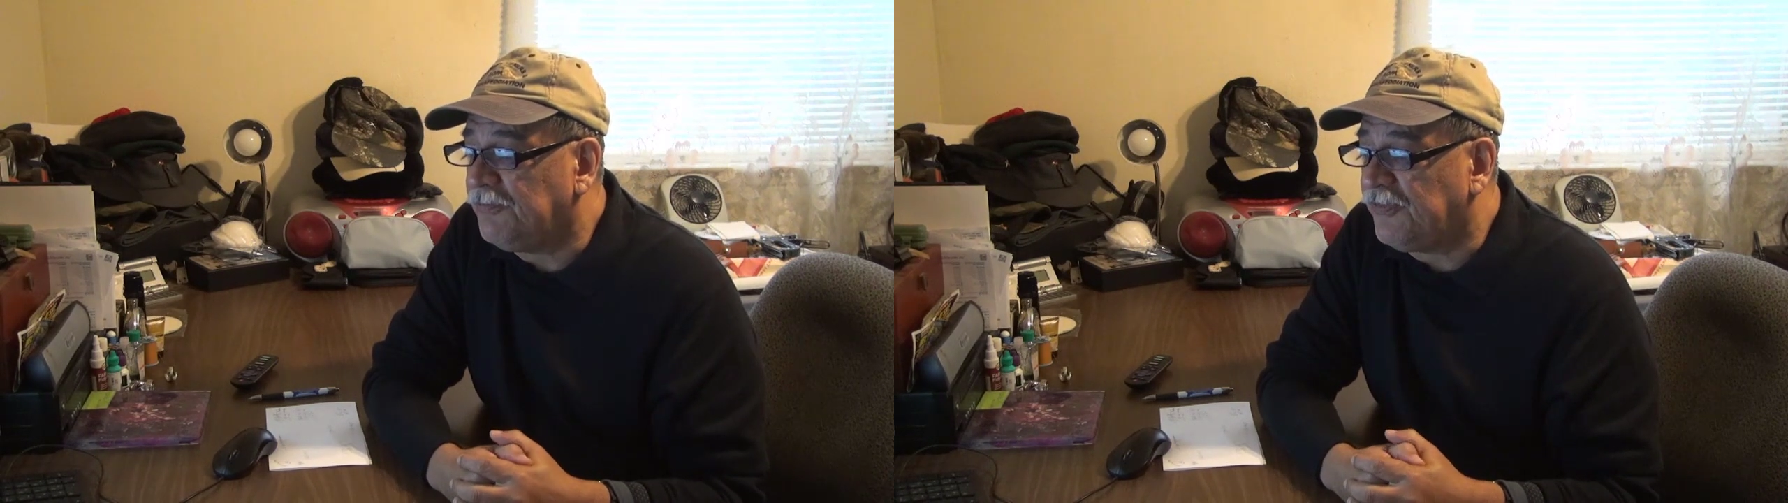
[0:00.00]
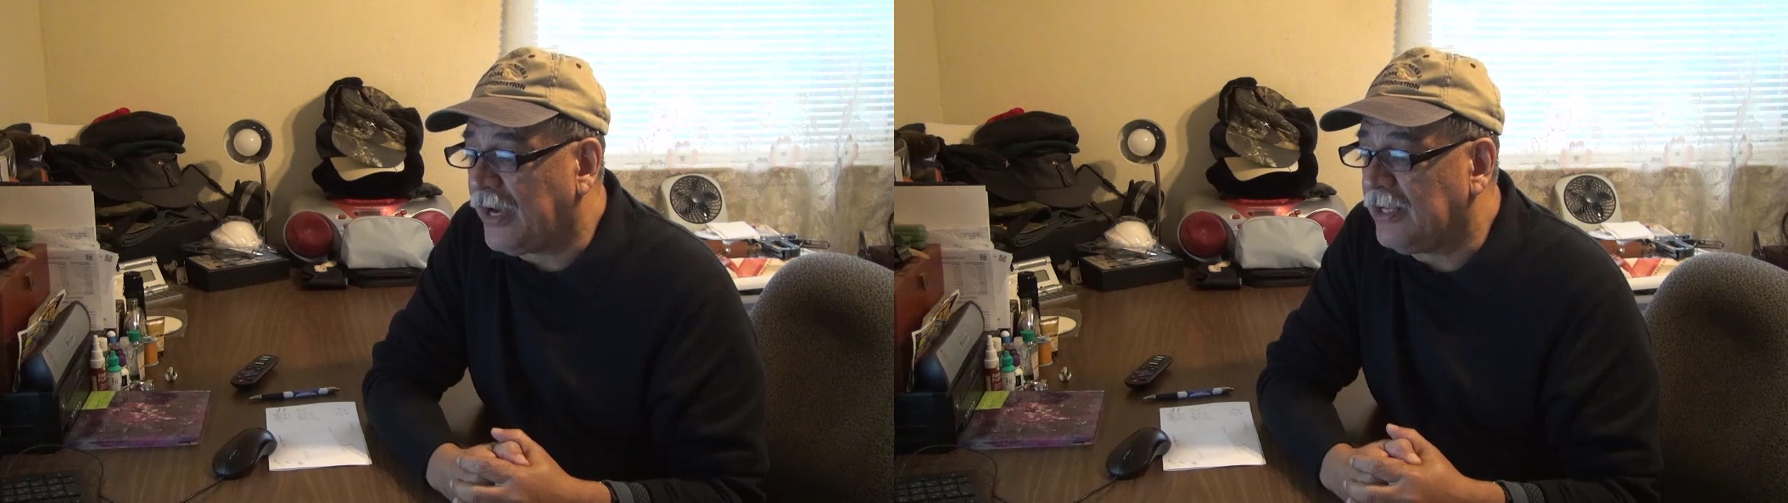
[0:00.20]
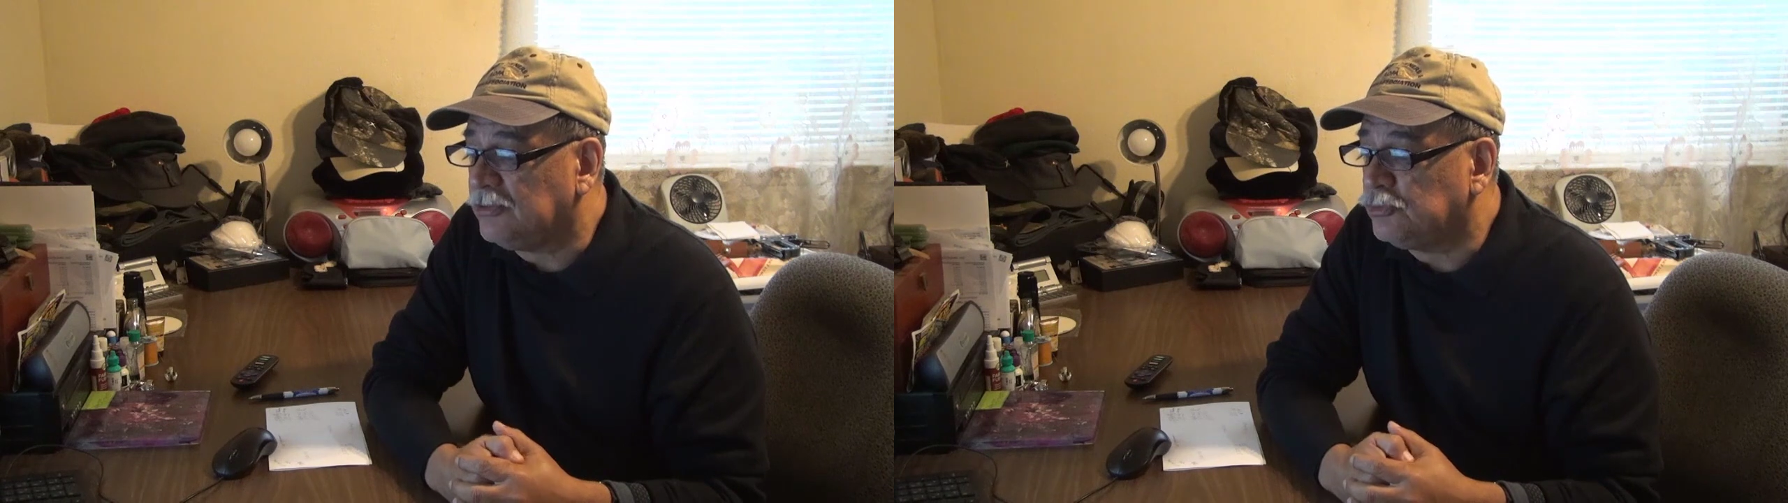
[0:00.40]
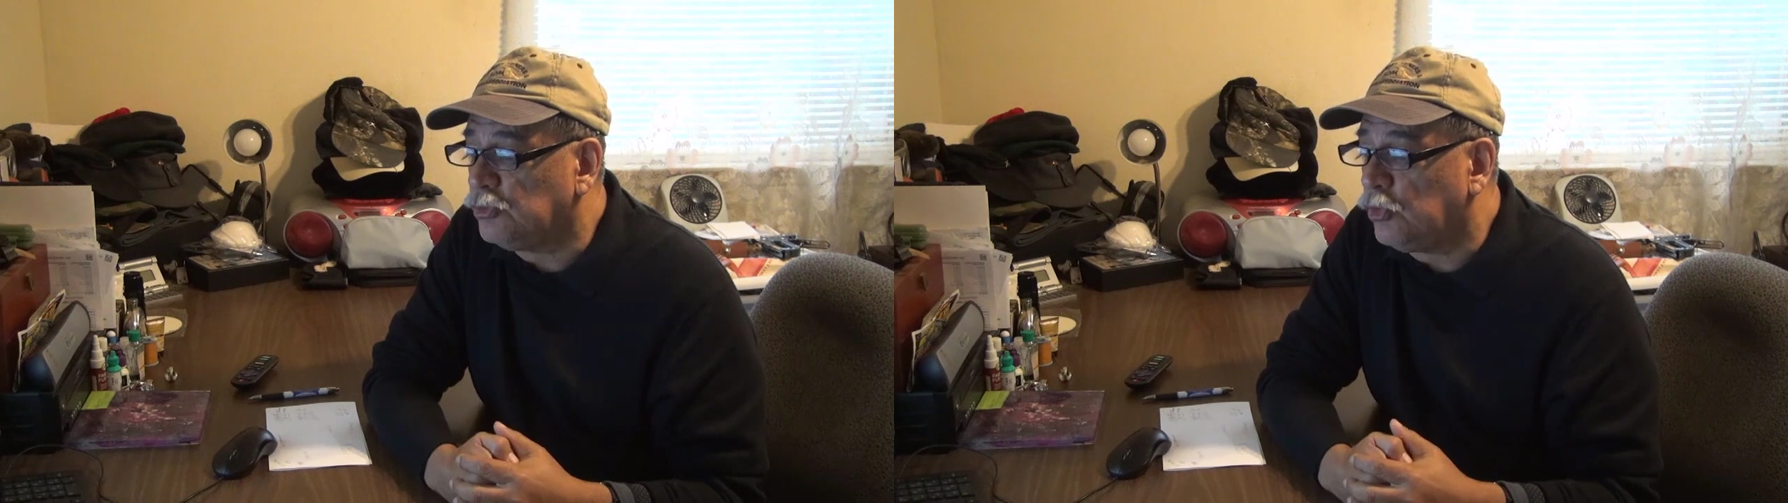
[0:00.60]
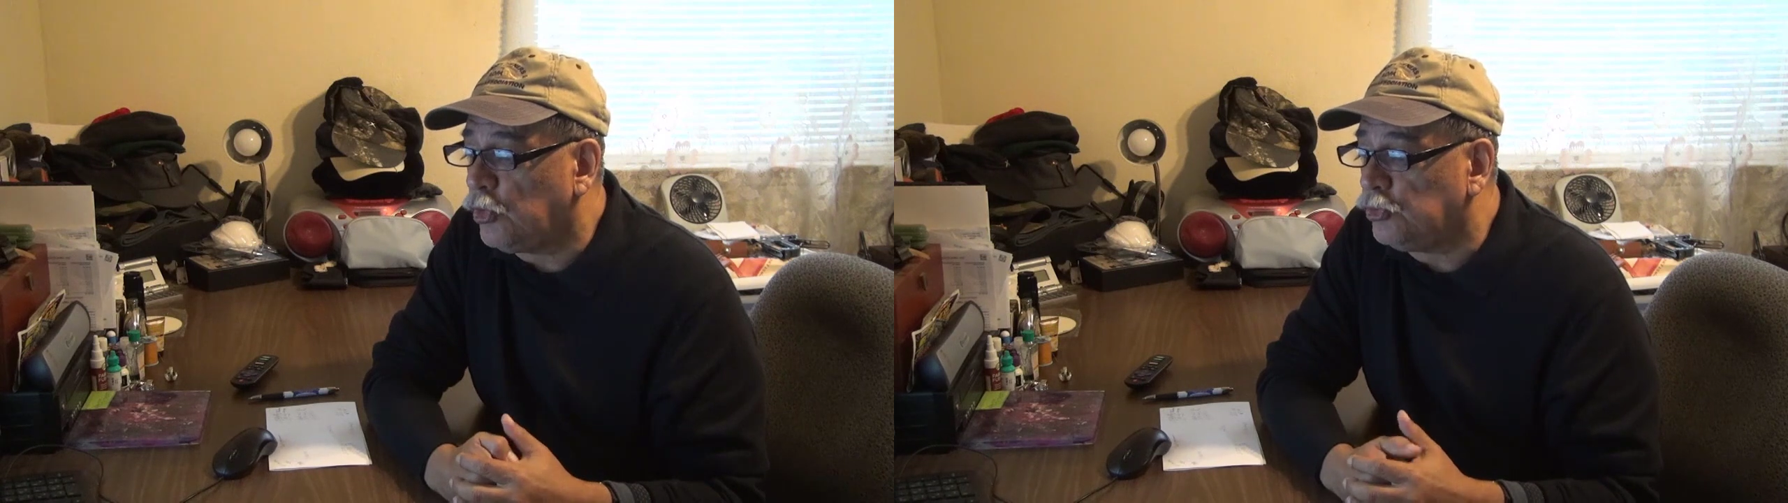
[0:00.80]
France
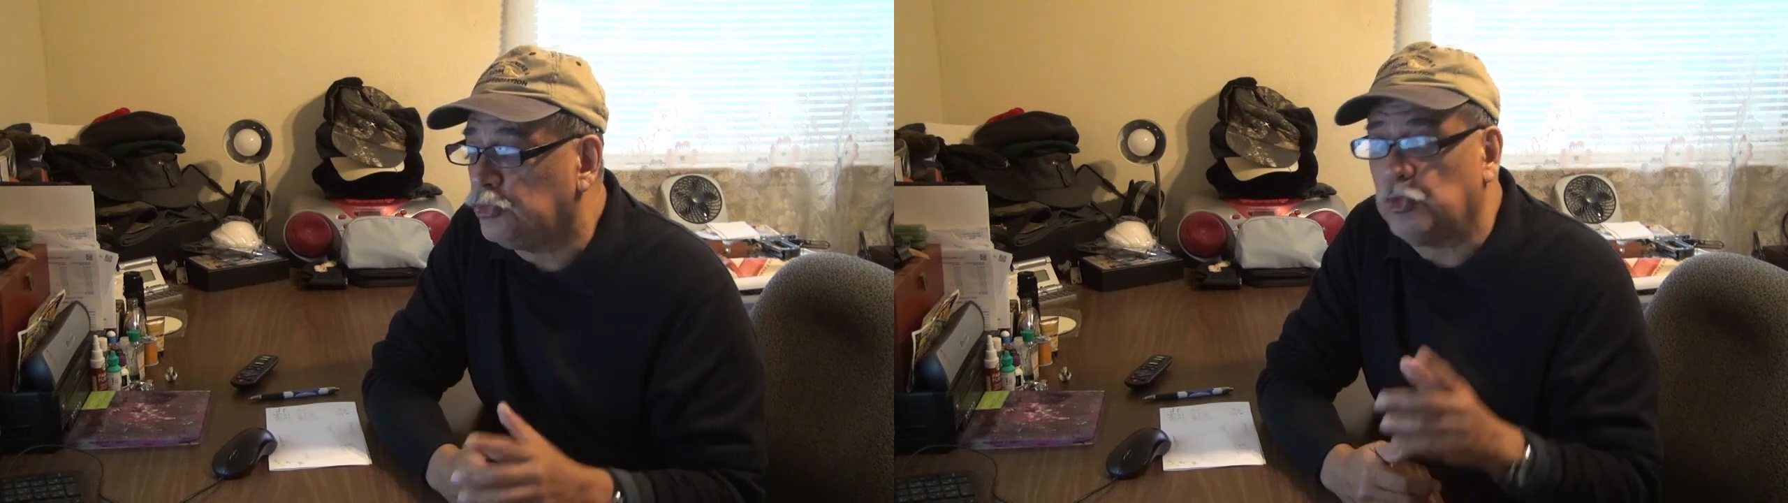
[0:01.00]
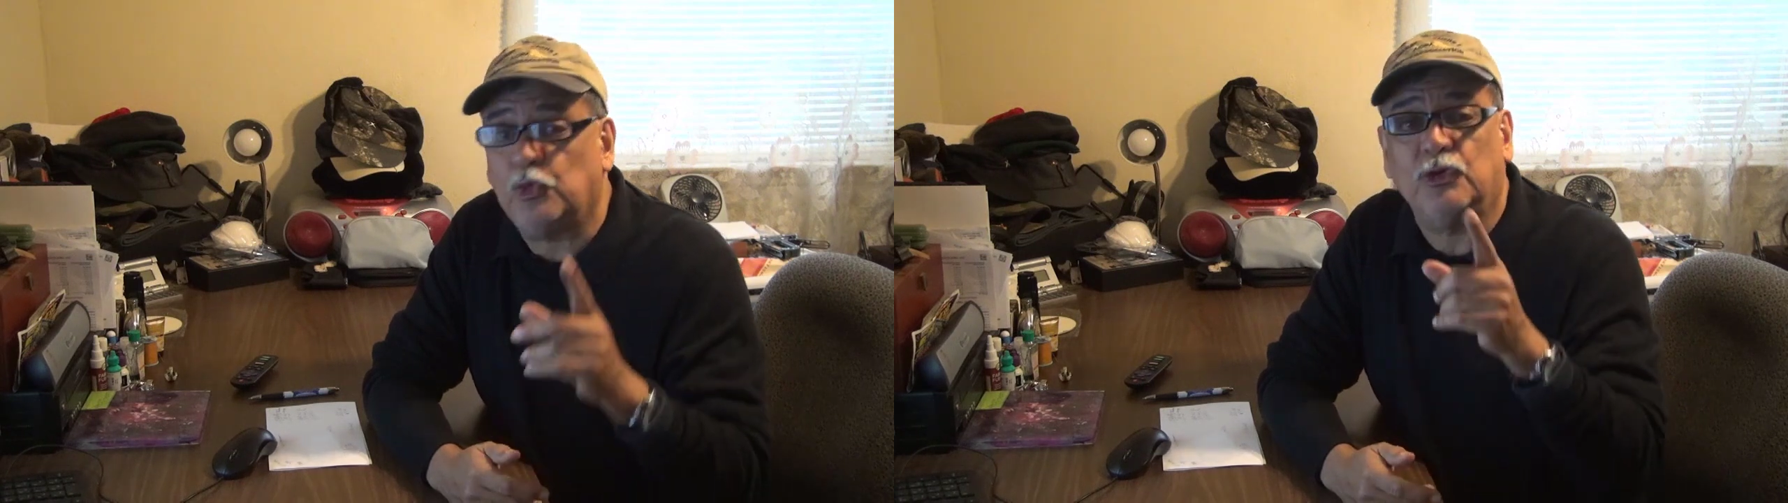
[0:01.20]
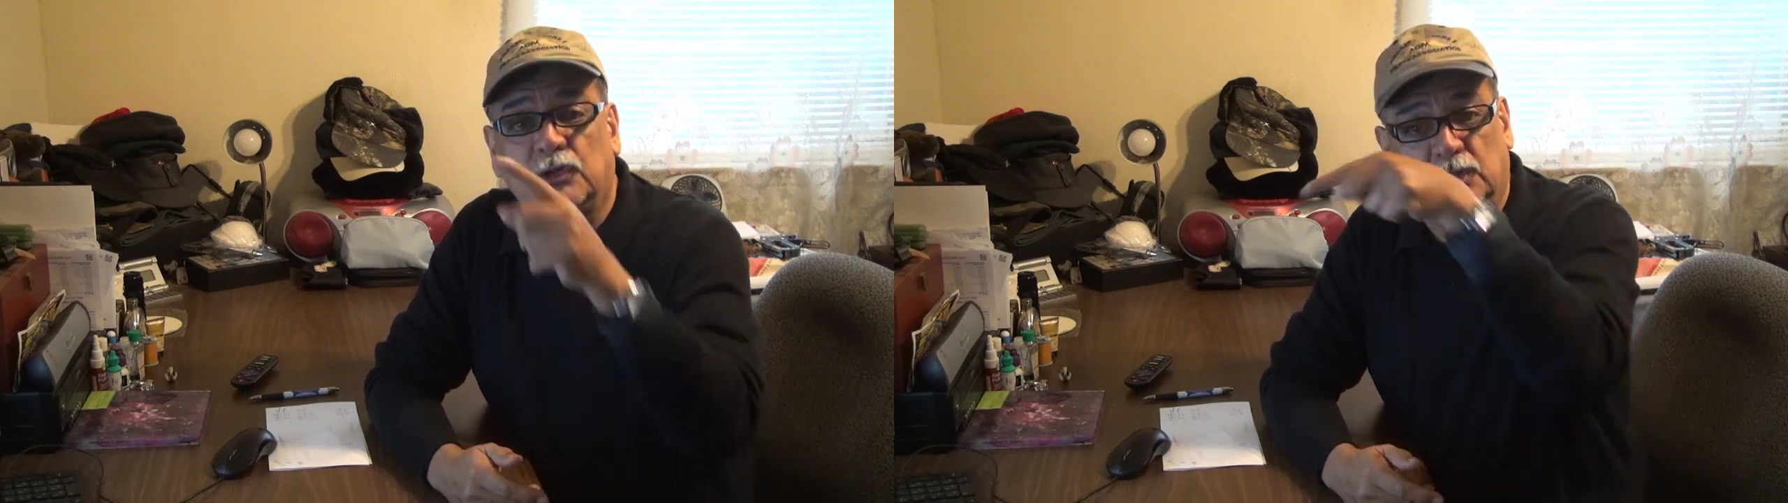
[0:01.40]
to go to